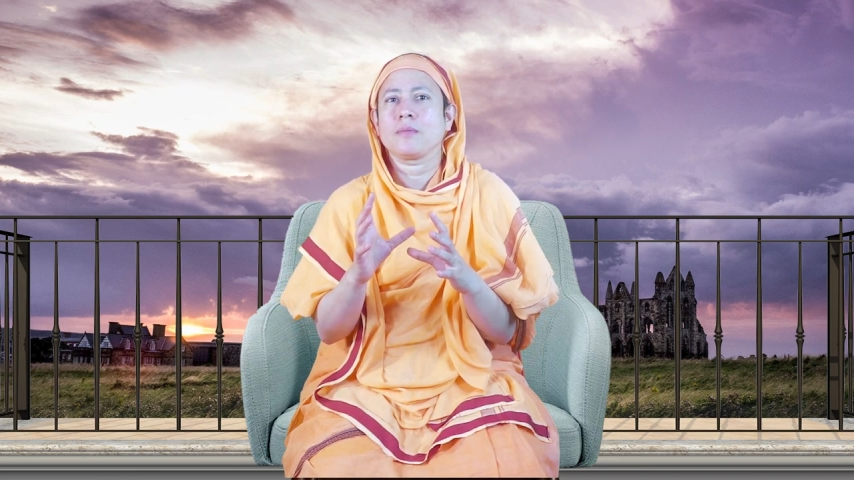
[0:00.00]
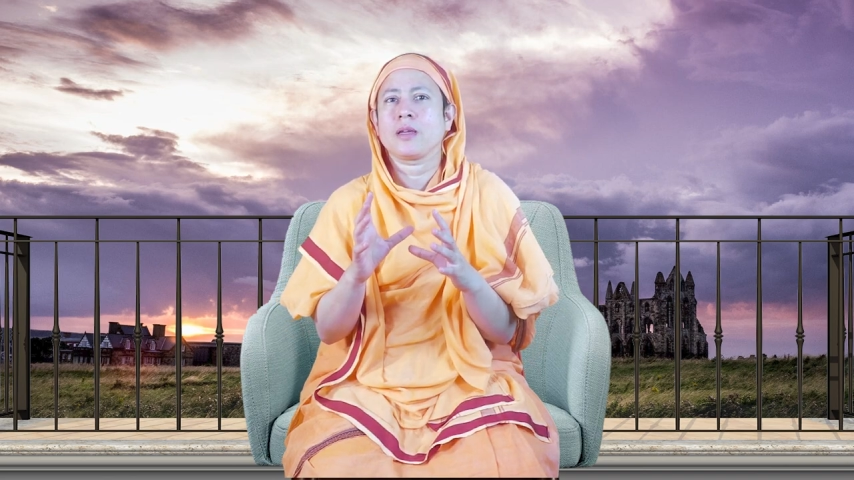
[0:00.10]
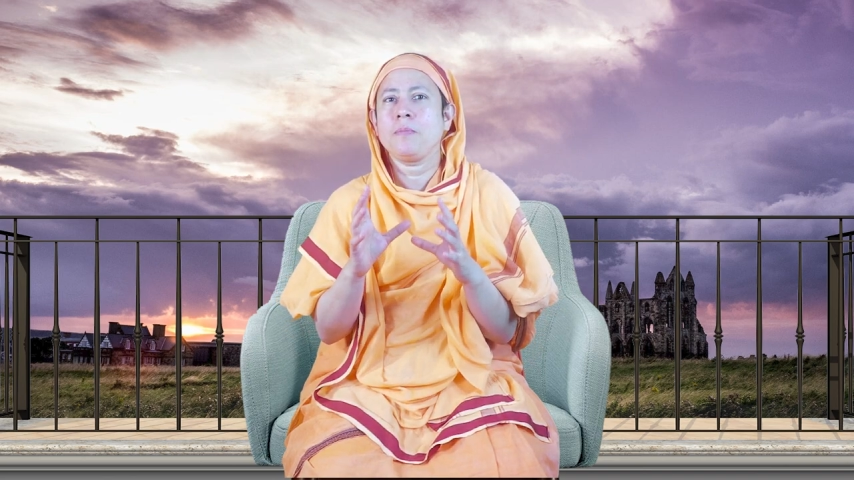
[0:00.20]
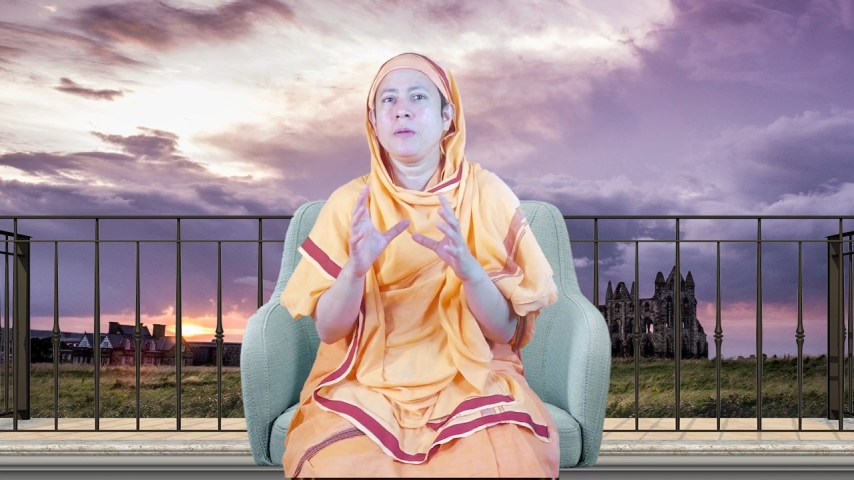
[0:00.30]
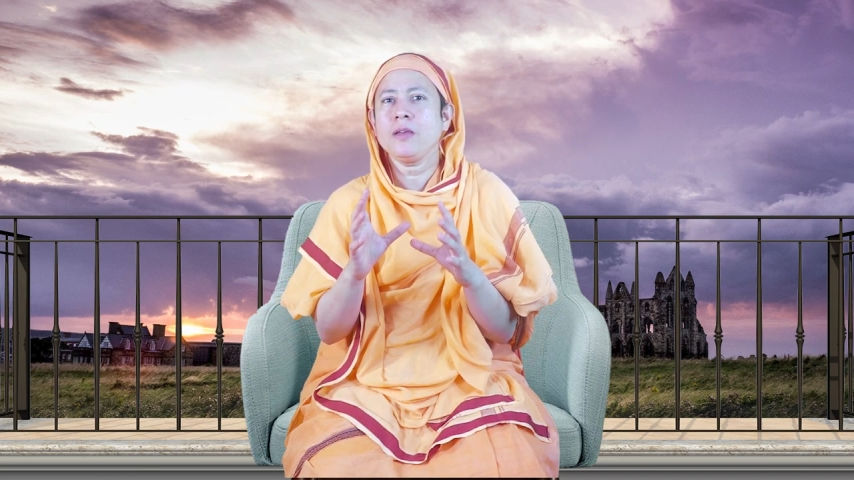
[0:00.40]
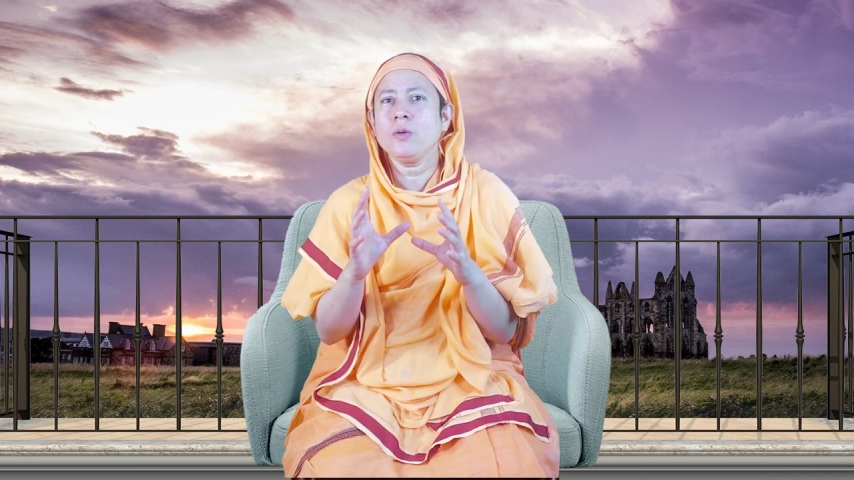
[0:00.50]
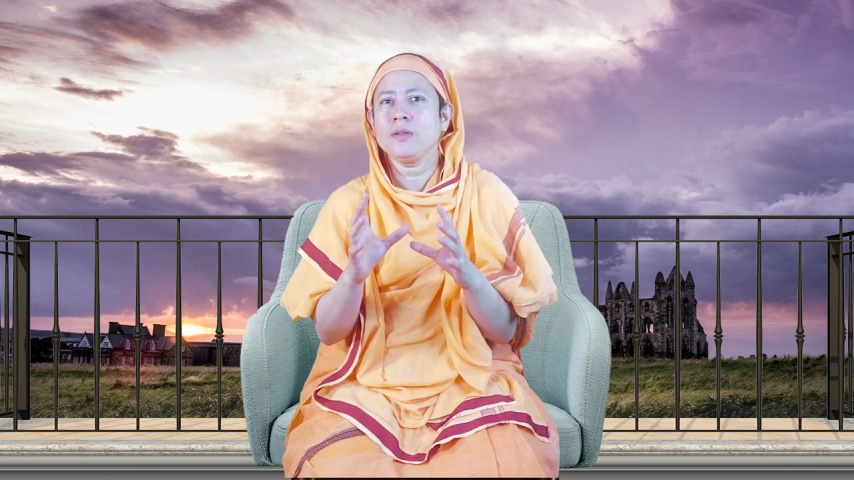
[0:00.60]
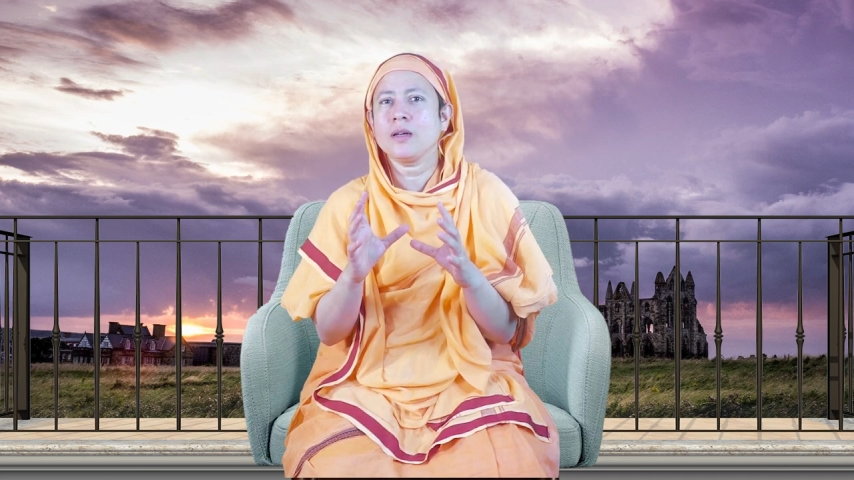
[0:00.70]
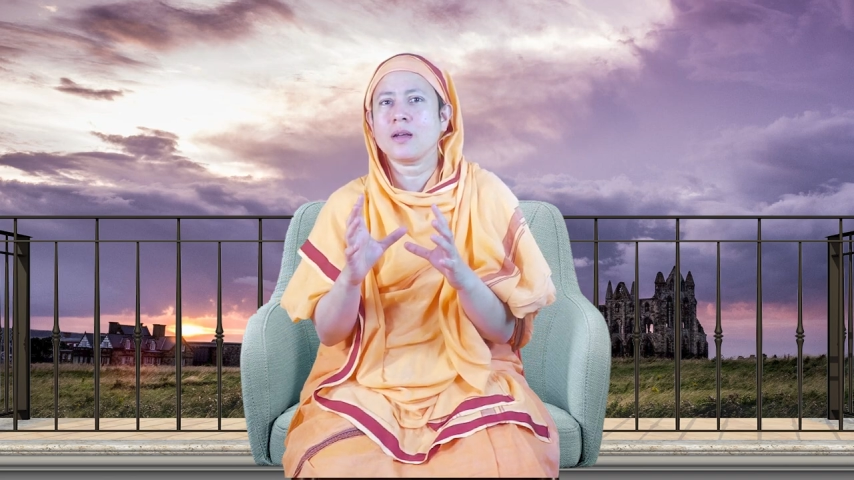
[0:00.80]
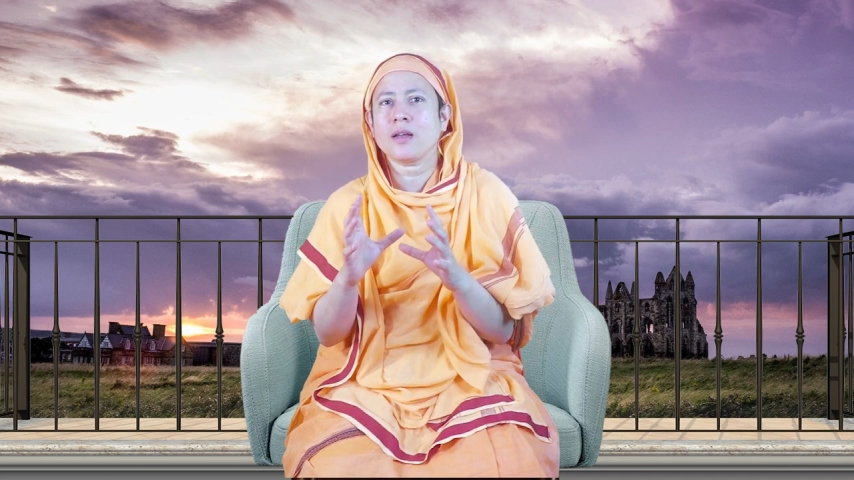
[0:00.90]
keeping you
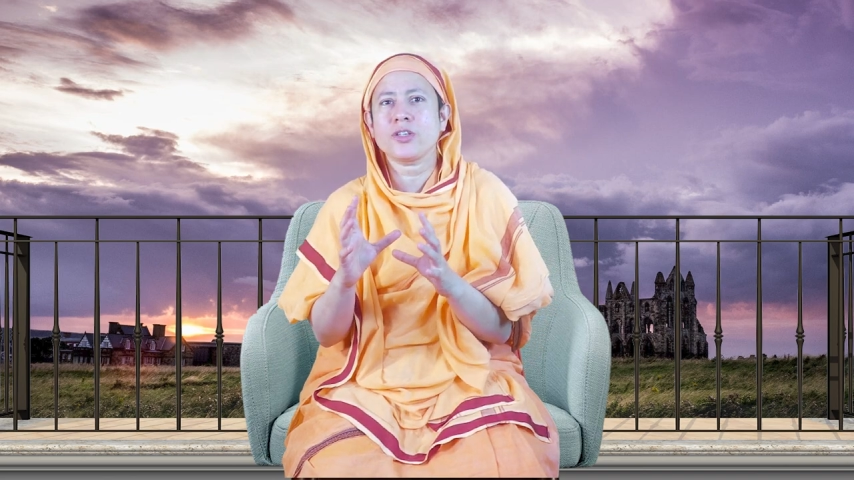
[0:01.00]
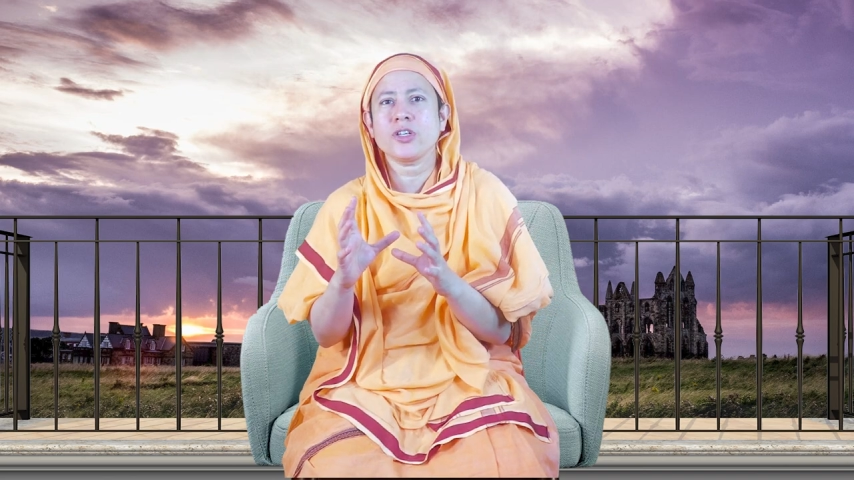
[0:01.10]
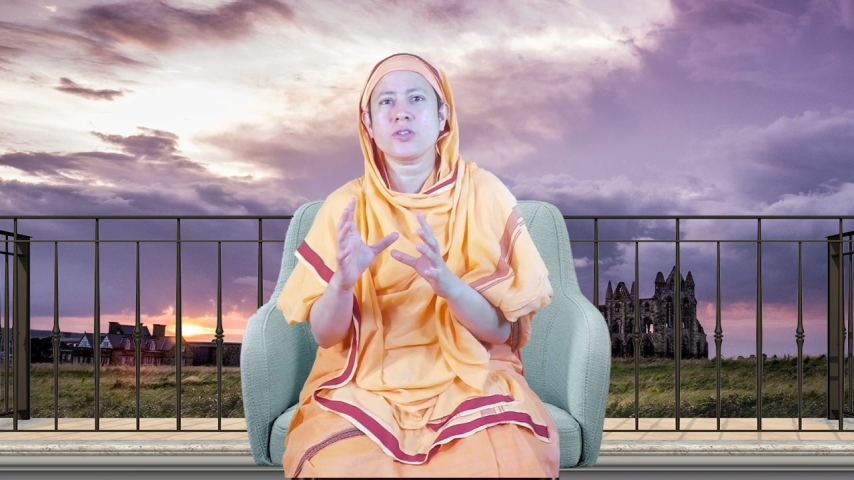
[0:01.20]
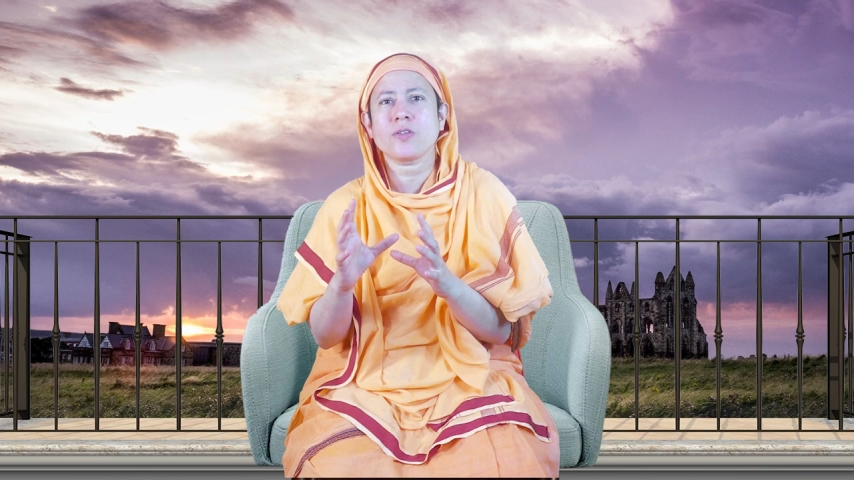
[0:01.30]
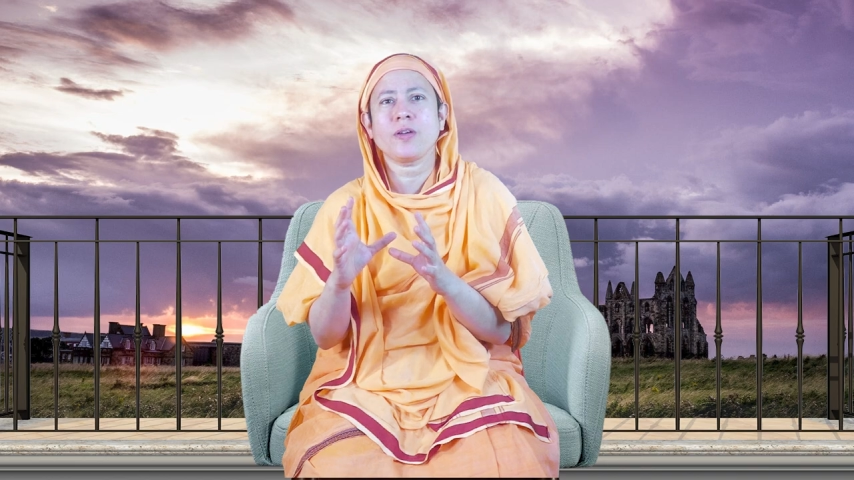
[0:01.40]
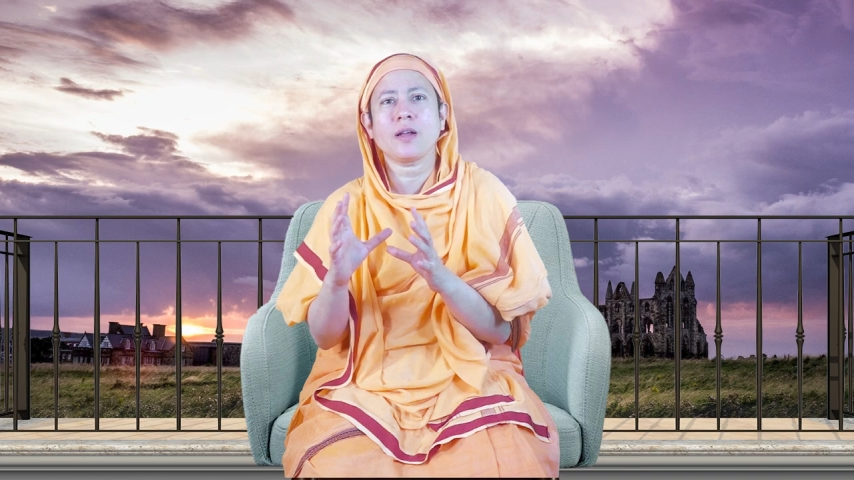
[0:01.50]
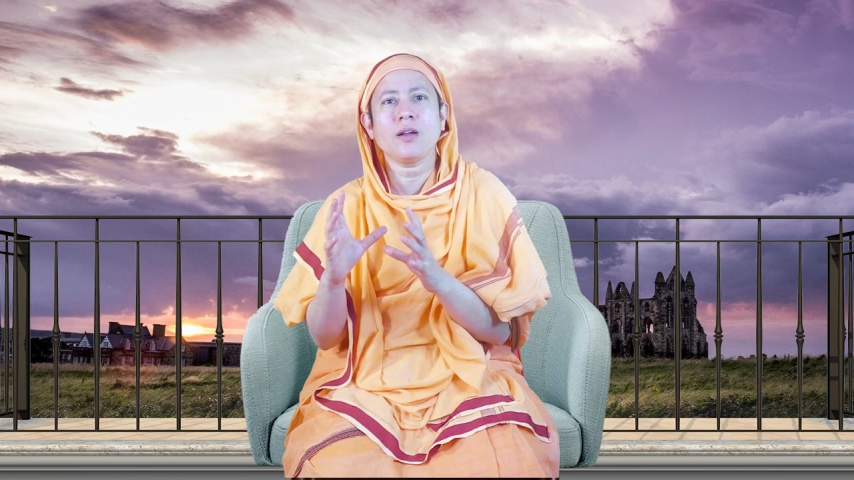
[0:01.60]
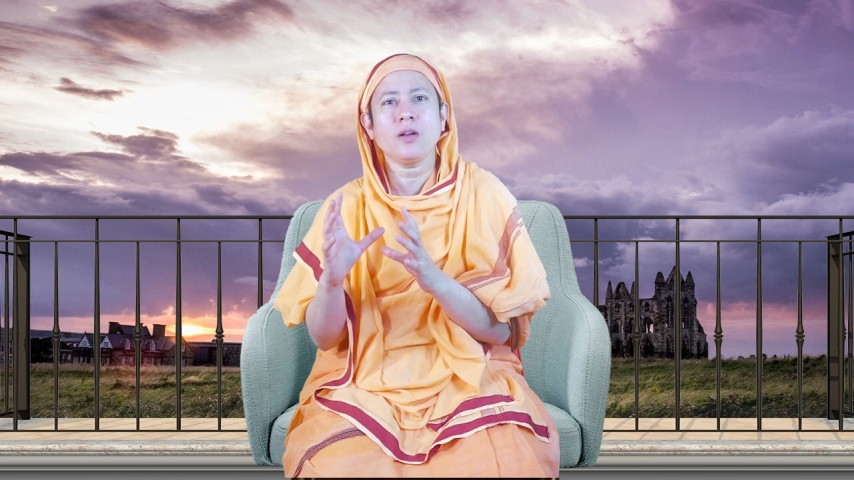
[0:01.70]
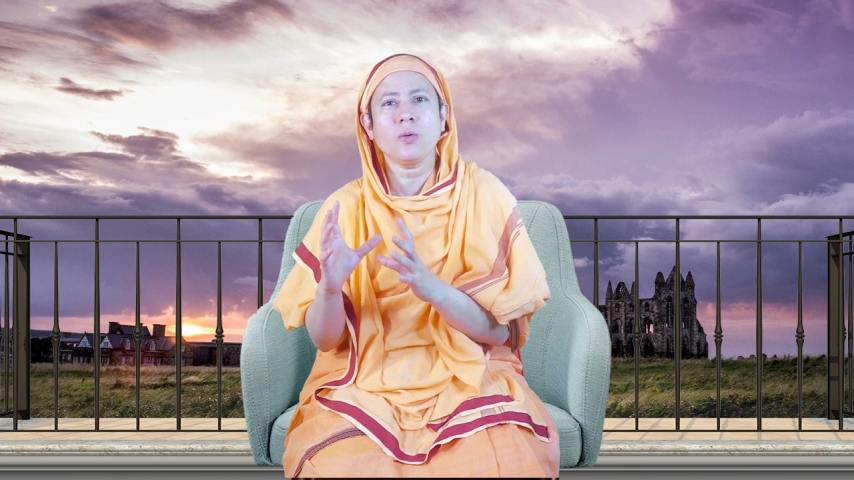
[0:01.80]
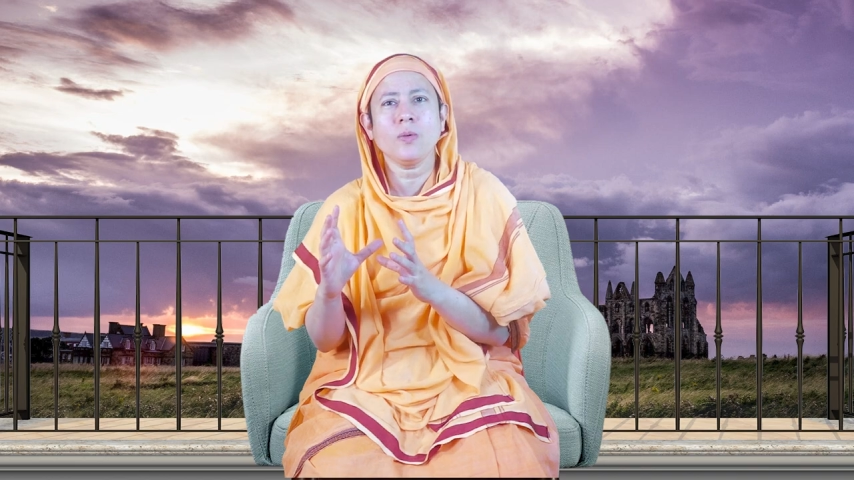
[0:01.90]
in the clutches of an
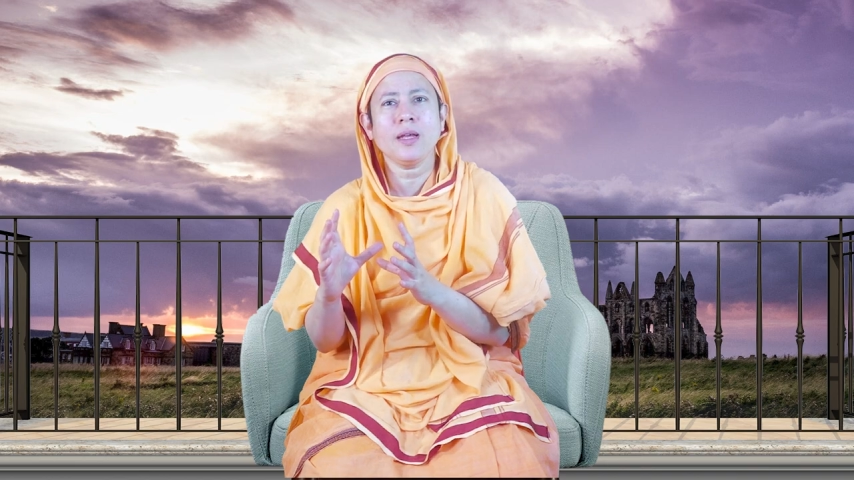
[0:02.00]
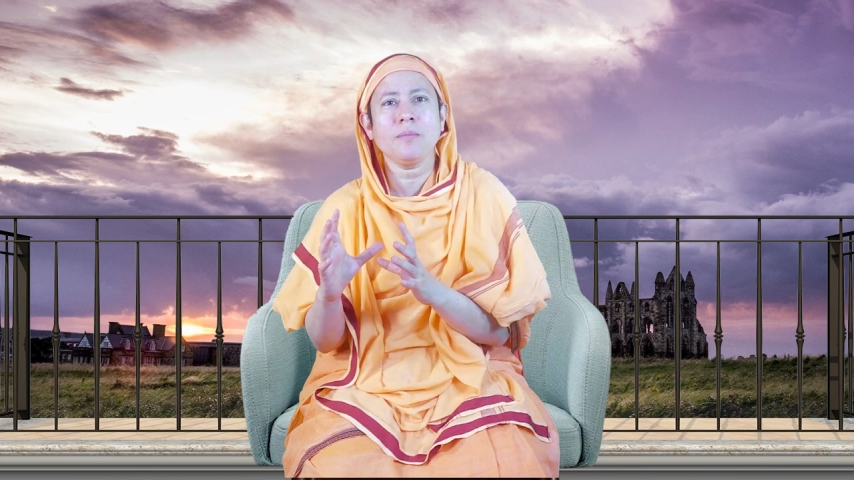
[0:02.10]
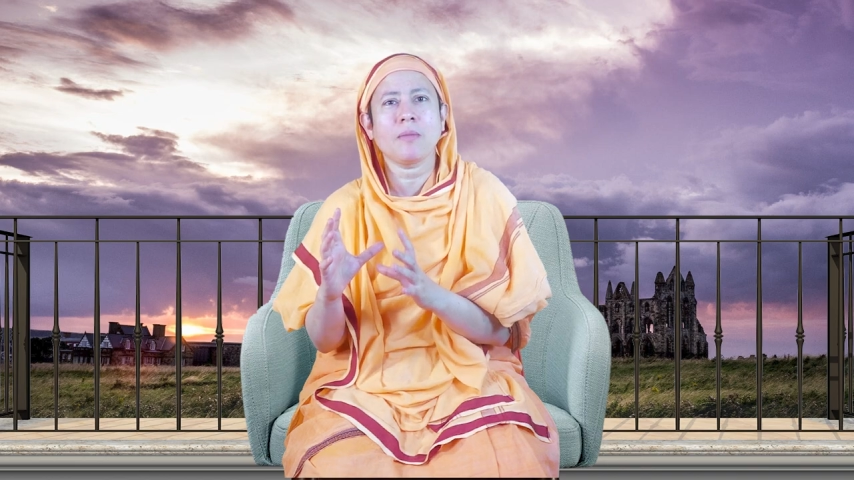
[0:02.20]
unruly